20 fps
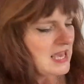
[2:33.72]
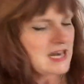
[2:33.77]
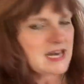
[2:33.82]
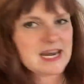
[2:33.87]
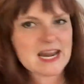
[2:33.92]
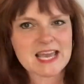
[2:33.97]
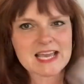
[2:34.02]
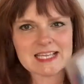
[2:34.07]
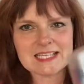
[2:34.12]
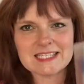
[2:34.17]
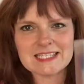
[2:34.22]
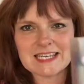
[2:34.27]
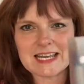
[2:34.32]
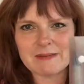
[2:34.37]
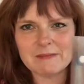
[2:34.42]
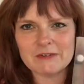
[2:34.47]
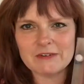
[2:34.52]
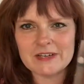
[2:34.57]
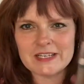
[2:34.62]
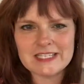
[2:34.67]
Next,
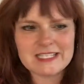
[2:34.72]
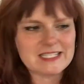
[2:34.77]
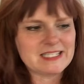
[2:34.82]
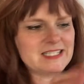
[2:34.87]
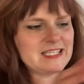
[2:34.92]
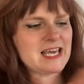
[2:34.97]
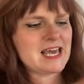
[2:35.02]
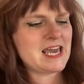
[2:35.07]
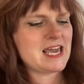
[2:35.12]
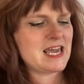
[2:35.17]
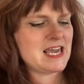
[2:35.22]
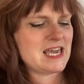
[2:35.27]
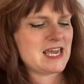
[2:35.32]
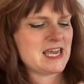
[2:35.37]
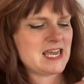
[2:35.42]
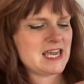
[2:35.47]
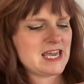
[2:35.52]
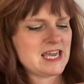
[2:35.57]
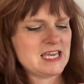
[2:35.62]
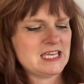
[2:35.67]
I'm going to say
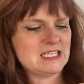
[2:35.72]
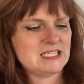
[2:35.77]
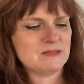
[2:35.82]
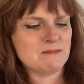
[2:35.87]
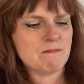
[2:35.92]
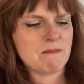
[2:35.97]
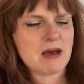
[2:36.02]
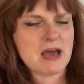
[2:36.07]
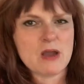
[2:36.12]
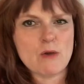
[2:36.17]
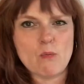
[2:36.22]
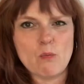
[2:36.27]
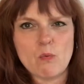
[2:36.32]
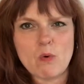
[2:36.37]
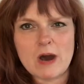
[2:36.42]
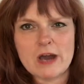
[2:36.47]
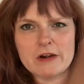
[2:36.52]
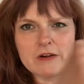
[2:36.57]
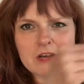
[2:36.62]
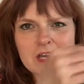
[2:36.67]
is my
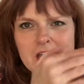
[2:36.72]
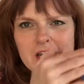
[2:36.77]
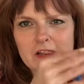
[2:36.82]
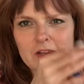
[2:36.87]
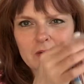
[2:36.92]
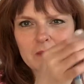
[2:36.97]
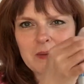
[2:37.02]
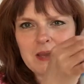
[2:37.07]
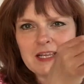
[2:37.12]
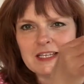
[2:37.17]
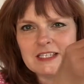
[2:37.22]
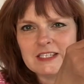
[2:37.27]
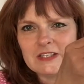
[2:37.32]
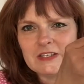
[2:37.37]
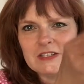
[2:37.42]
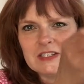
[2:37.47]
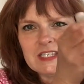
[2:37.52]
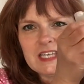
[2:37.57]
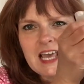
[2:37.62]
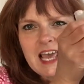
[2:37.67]
watercolor
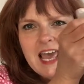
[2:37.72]
pencils.